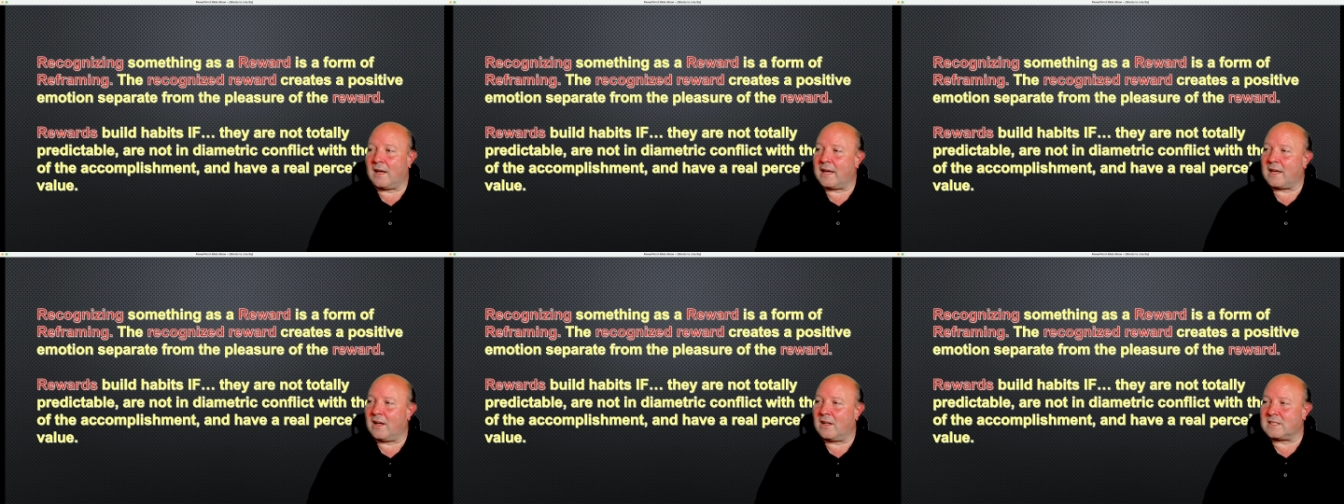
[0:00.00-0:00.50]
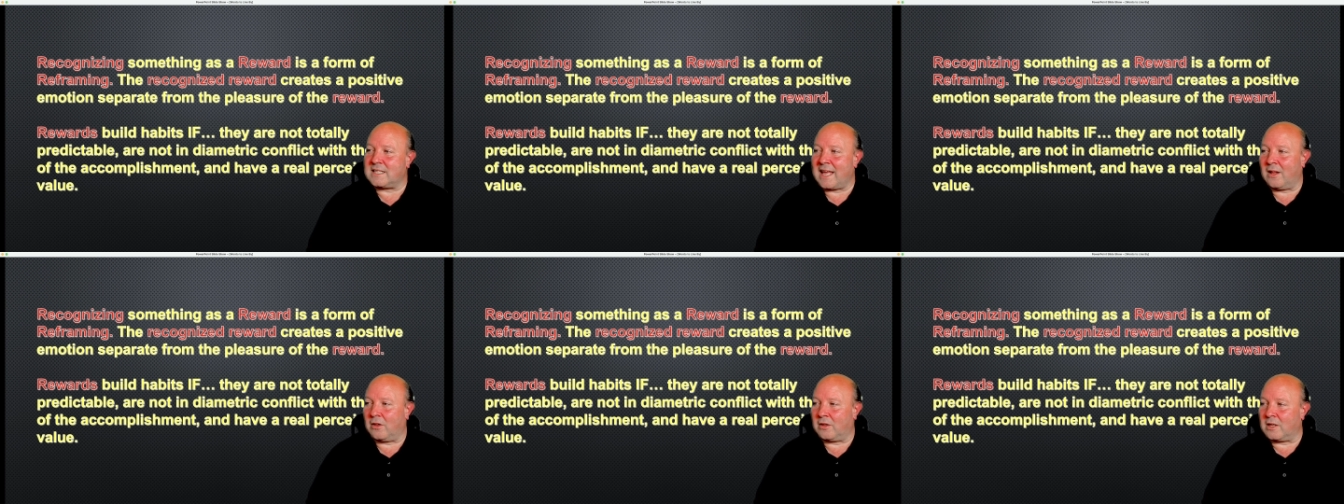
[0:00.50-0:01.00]
can't
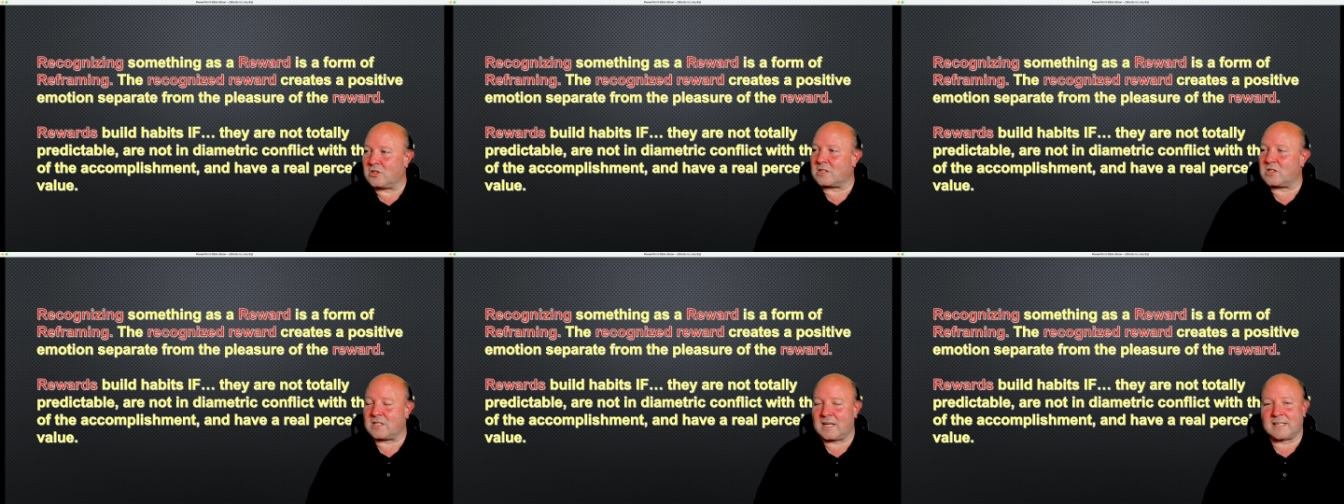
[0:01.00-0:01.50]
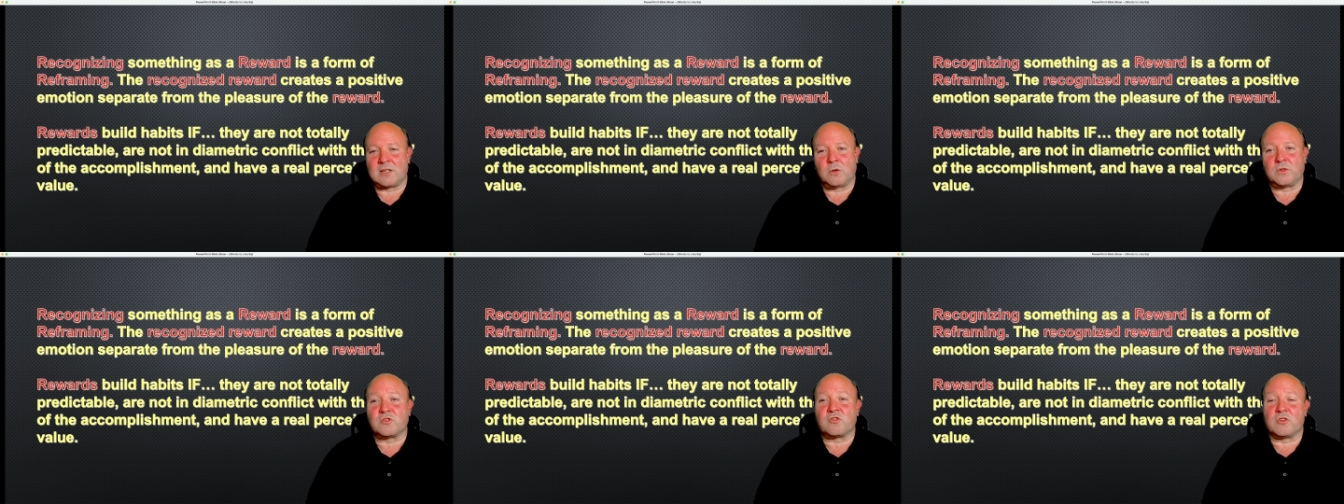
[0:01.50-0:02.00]
tell that just because I
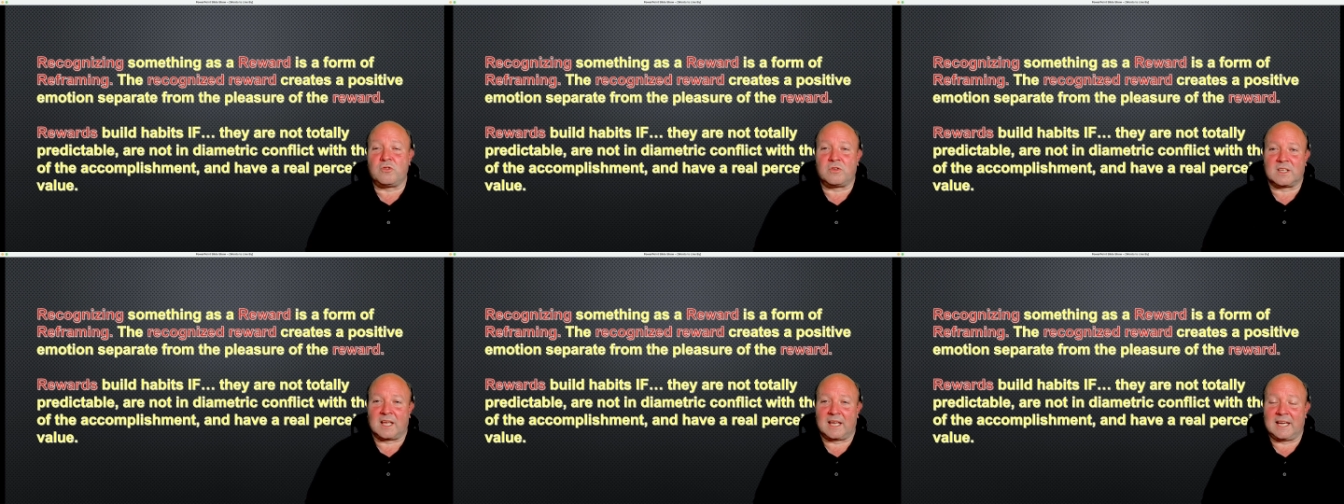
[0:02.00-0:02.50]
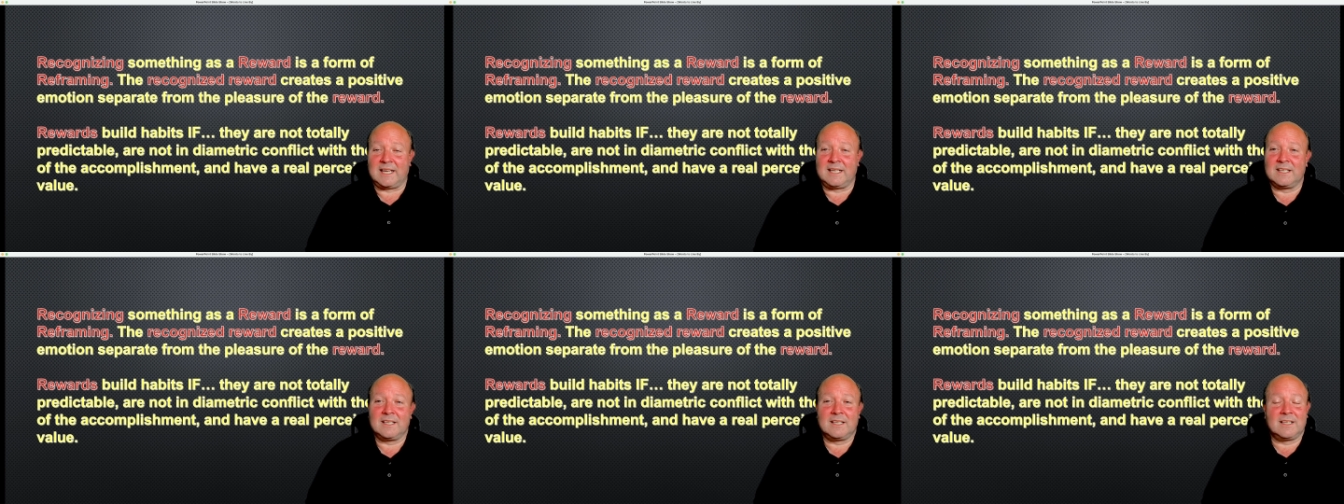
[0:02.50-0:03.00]
told the truth today,
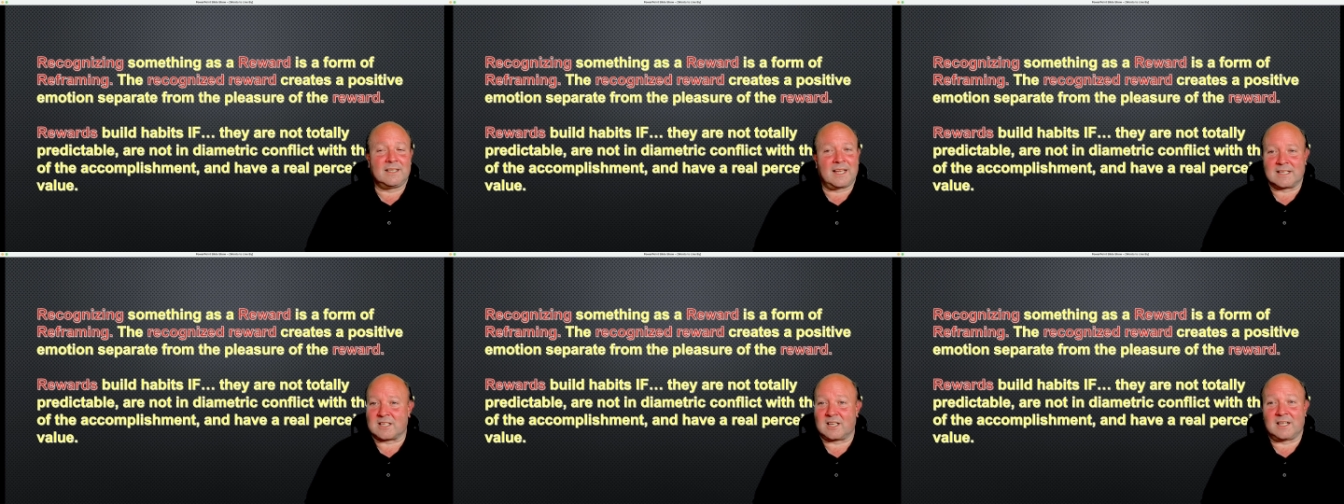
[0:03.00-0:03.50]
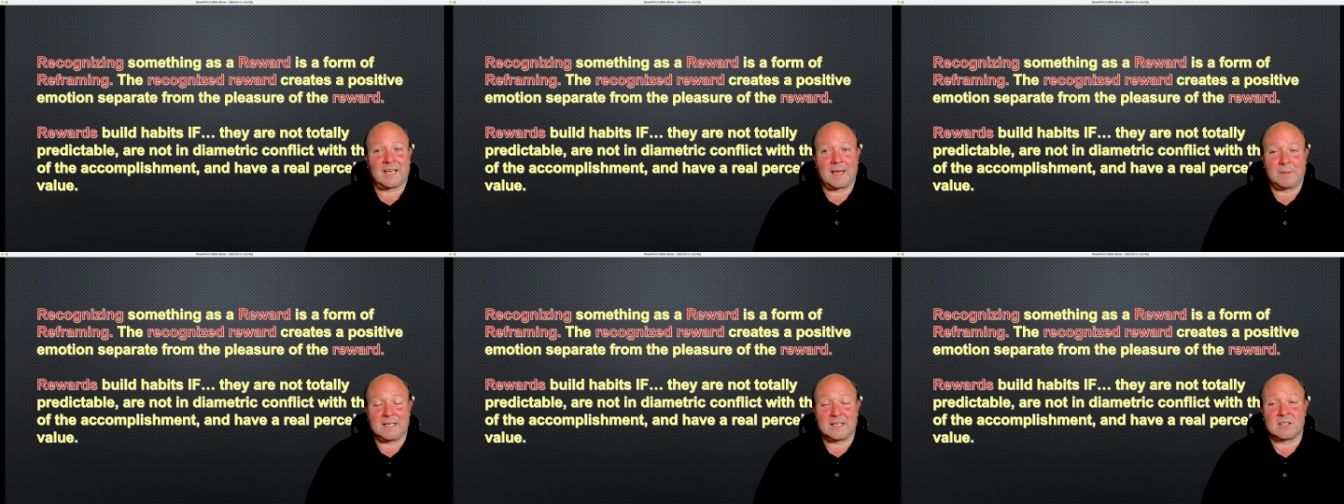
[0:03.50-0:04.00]
that's going to get
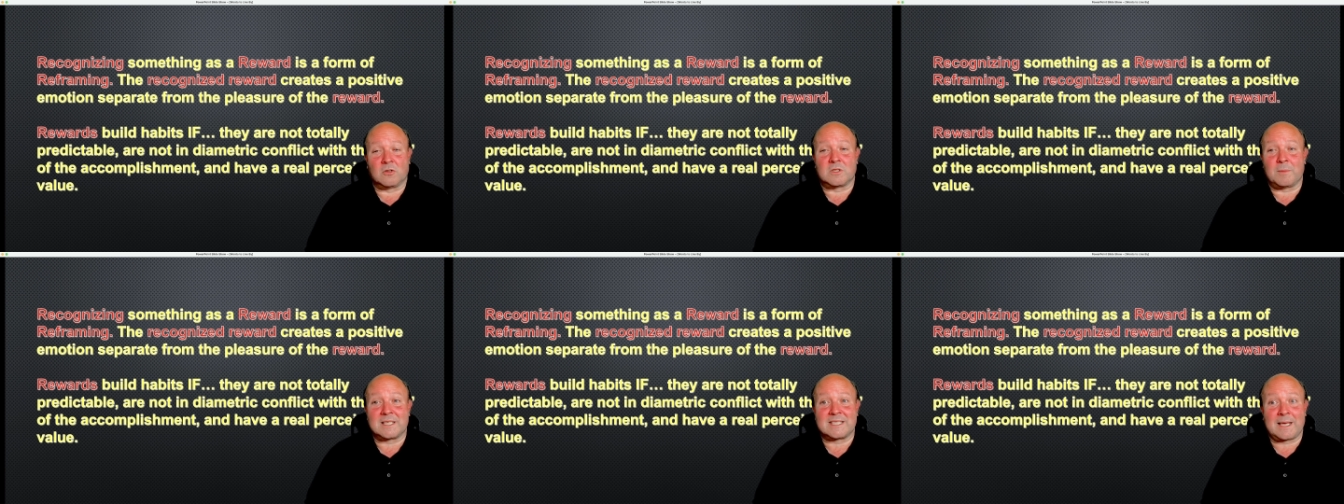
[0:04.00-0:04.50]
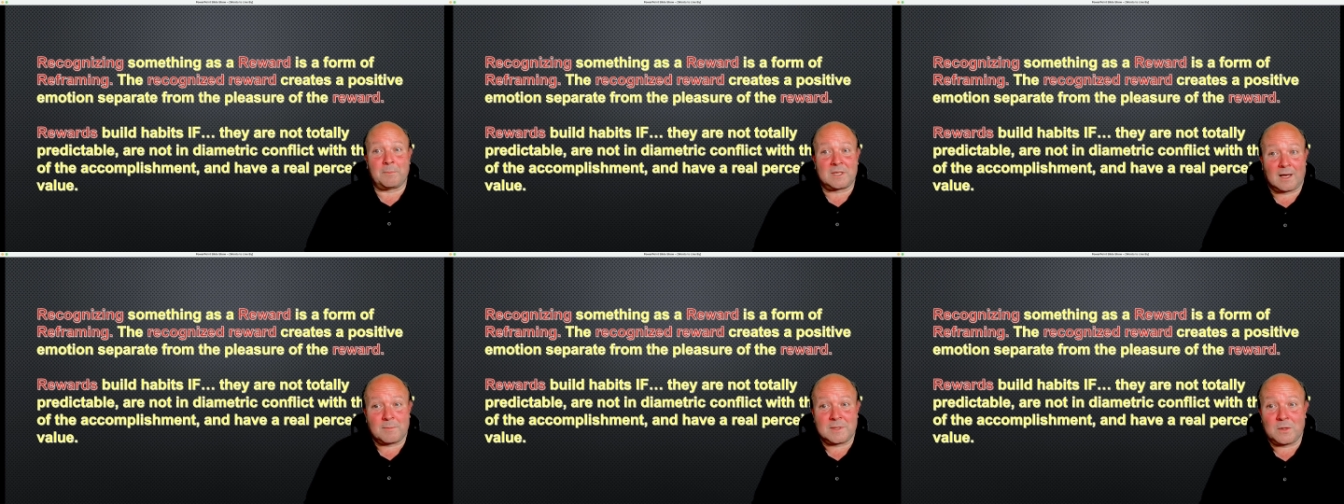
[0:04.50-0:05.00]
me insulted, but
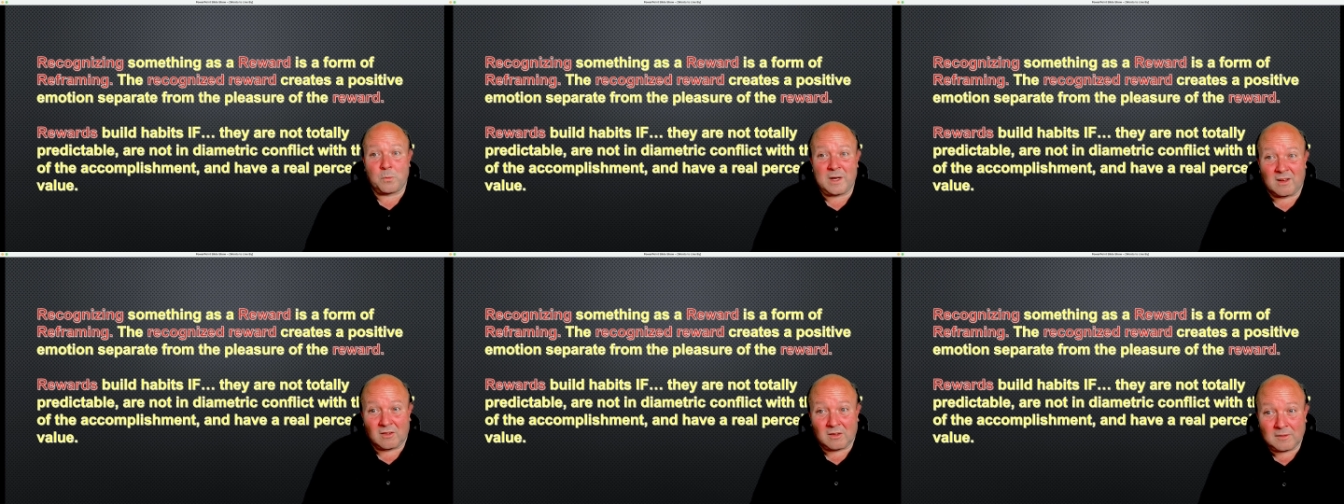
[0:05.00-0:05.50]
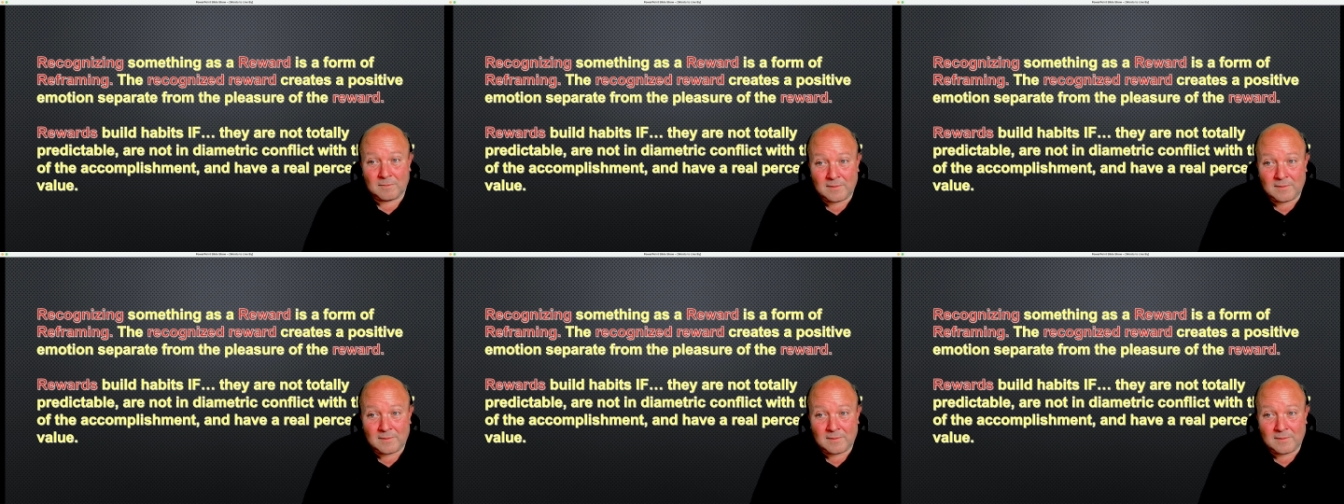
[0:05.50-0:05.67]
sometimes it will.